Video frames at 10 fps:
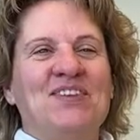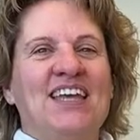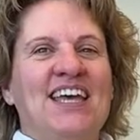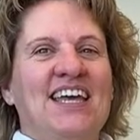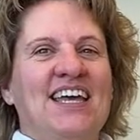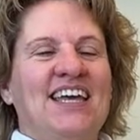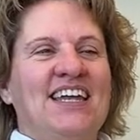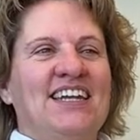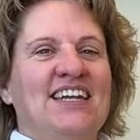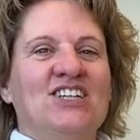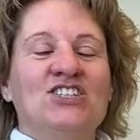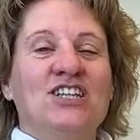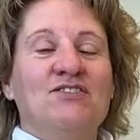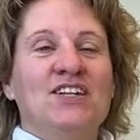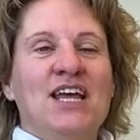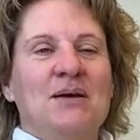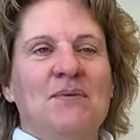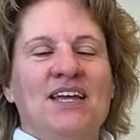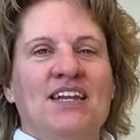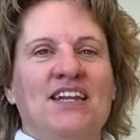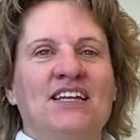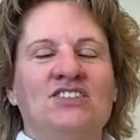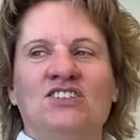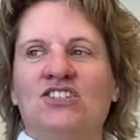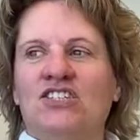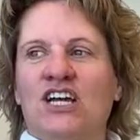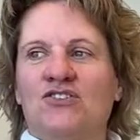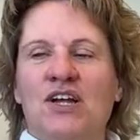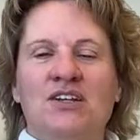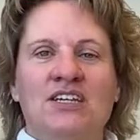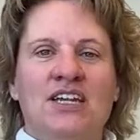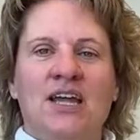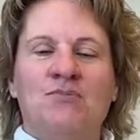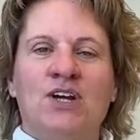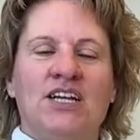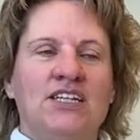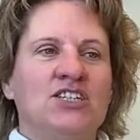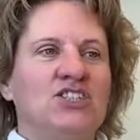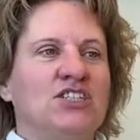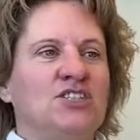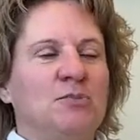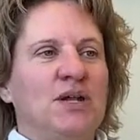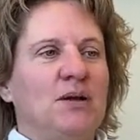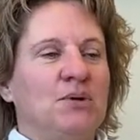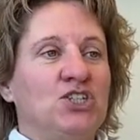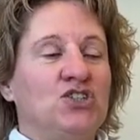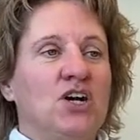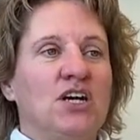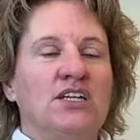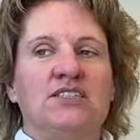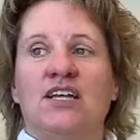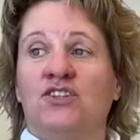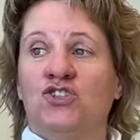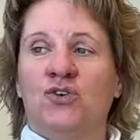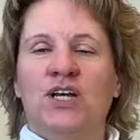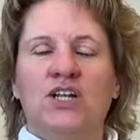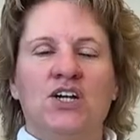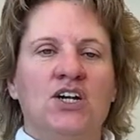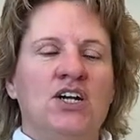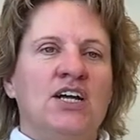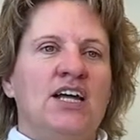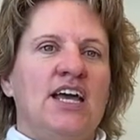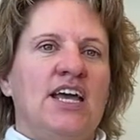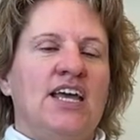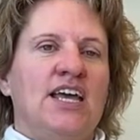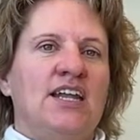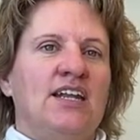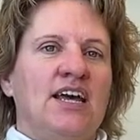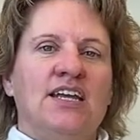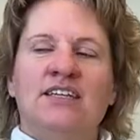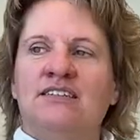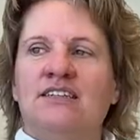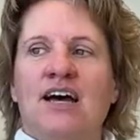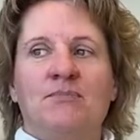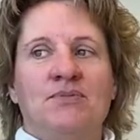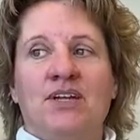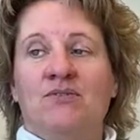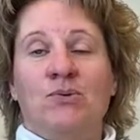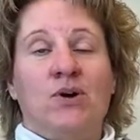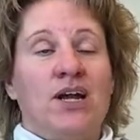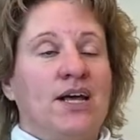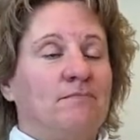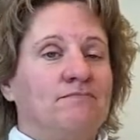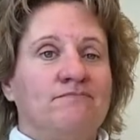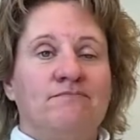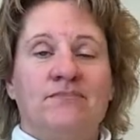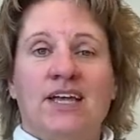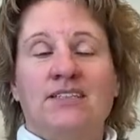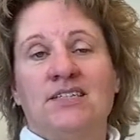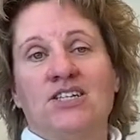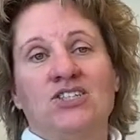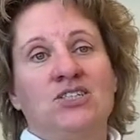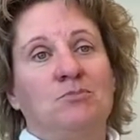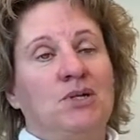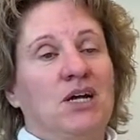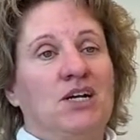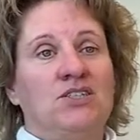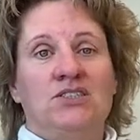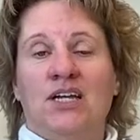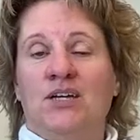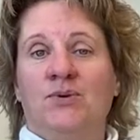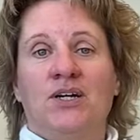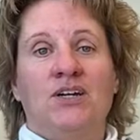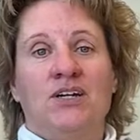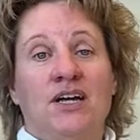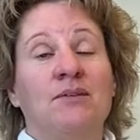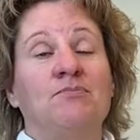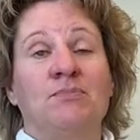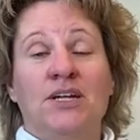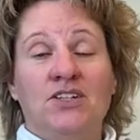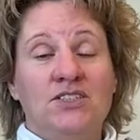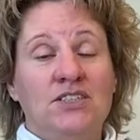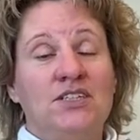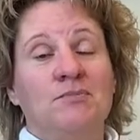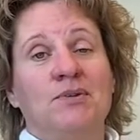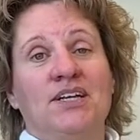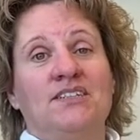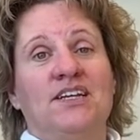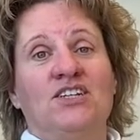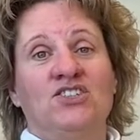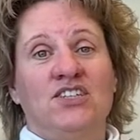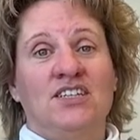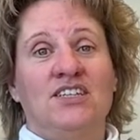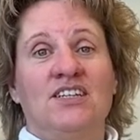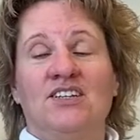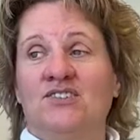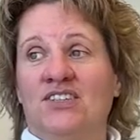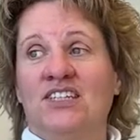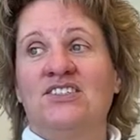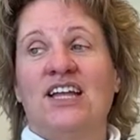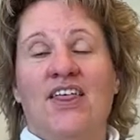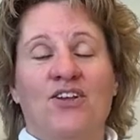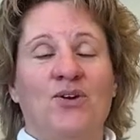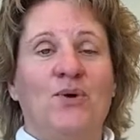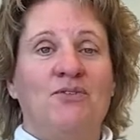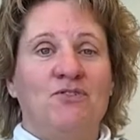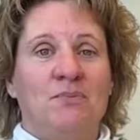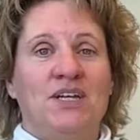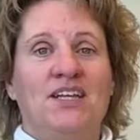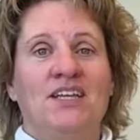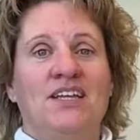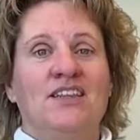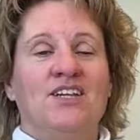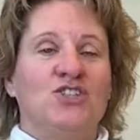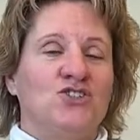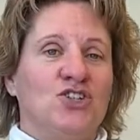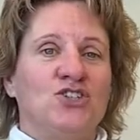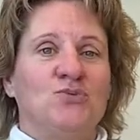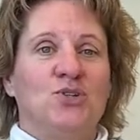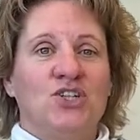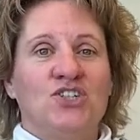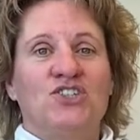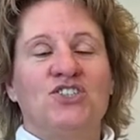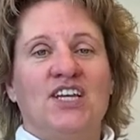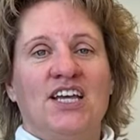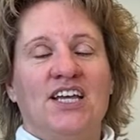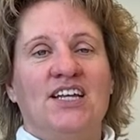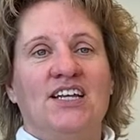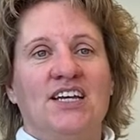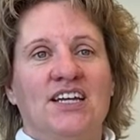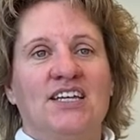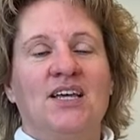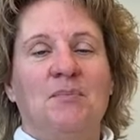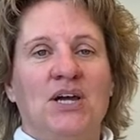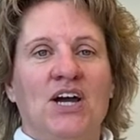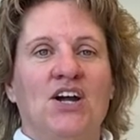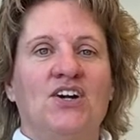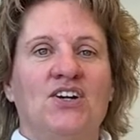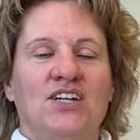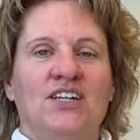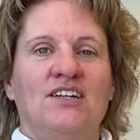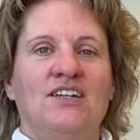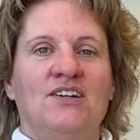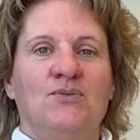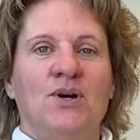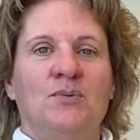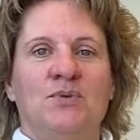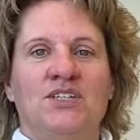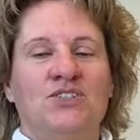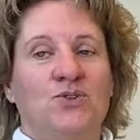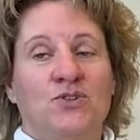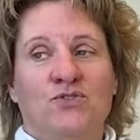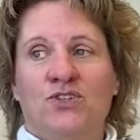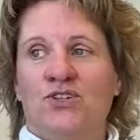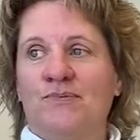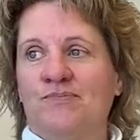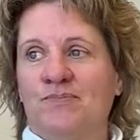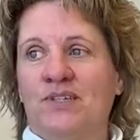And I just love the name, and it's just got great name recognition. It's been on my truck, it's on the trailer, and I get stopped everywhere I am. Gas station, Menards, anywhere. Menards is a good place, actually. They'll stand there and wait for me, the construction workers, and get my card and want to place an order for their